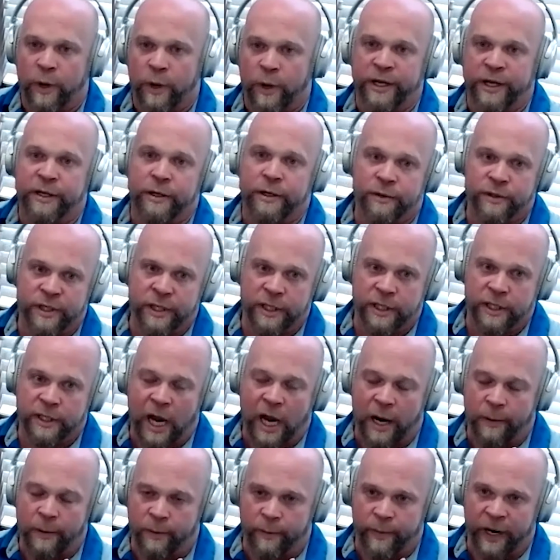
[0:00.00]
by
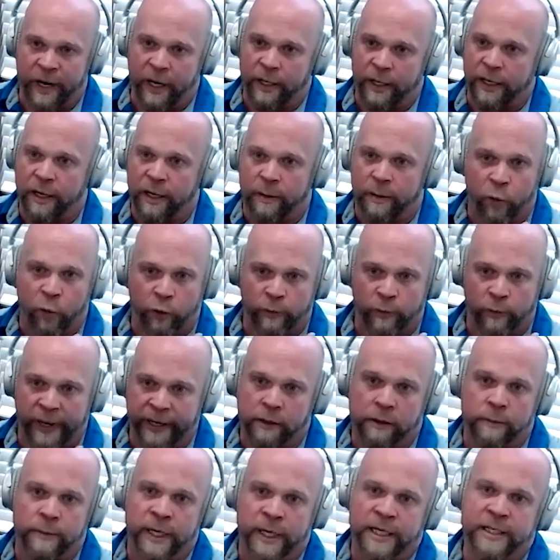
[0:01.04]
using hyperbaric on a more
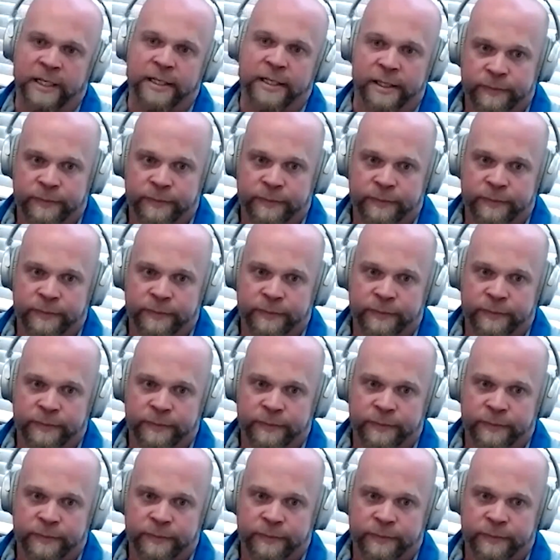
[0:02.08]
regular so